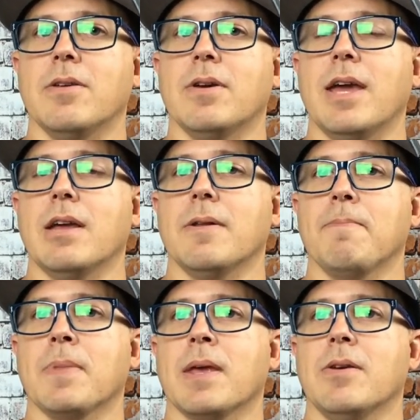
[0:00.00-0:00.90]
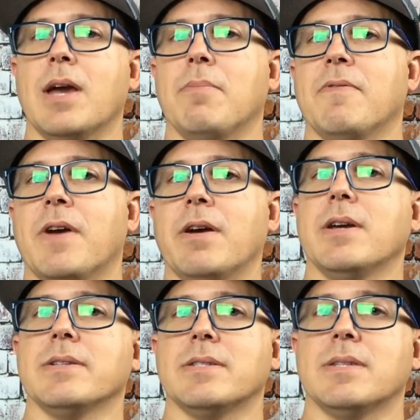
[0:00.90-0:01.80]
You got to be very
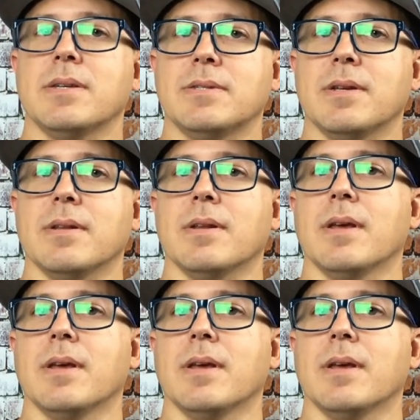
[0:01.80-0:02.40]
consistent.